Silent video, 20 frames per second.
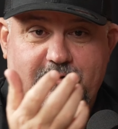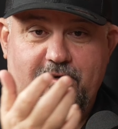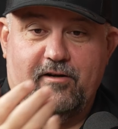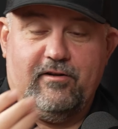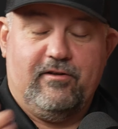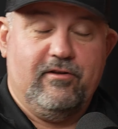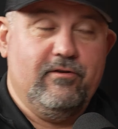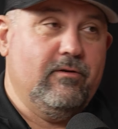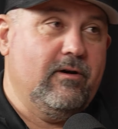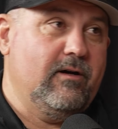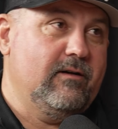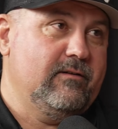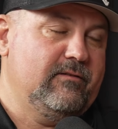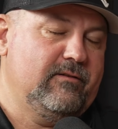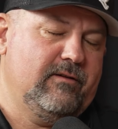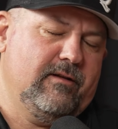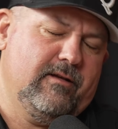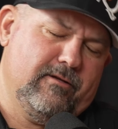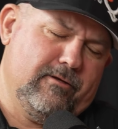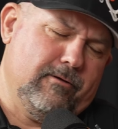Are you
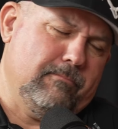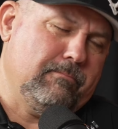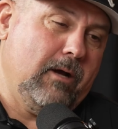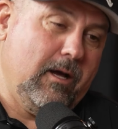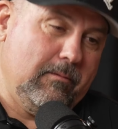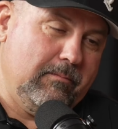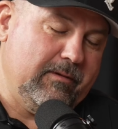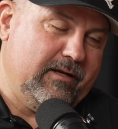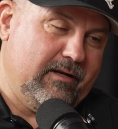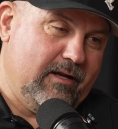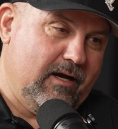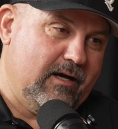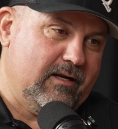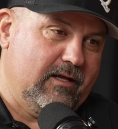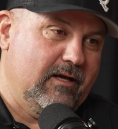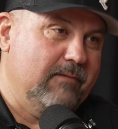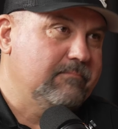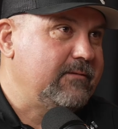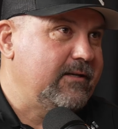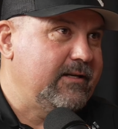you're probably not
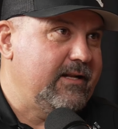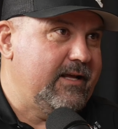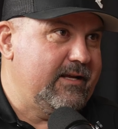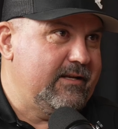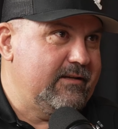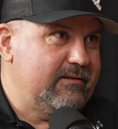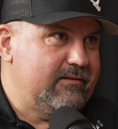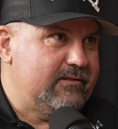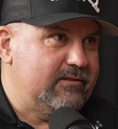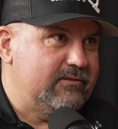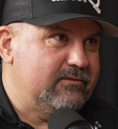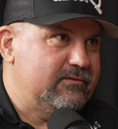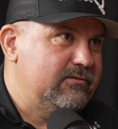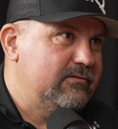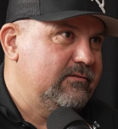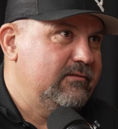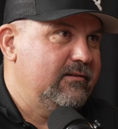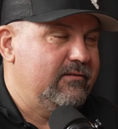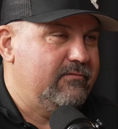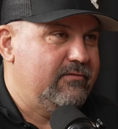up to date because
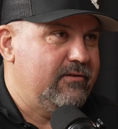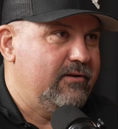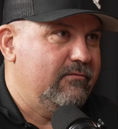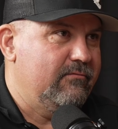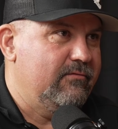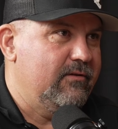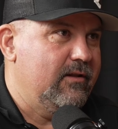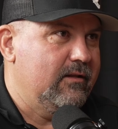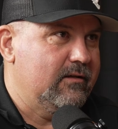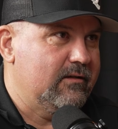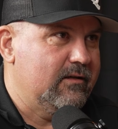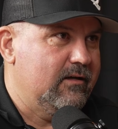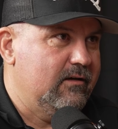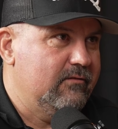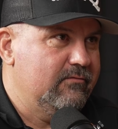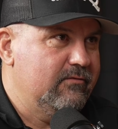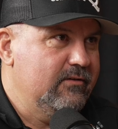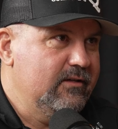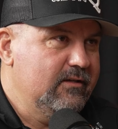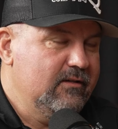if you don't follow
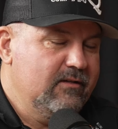golf,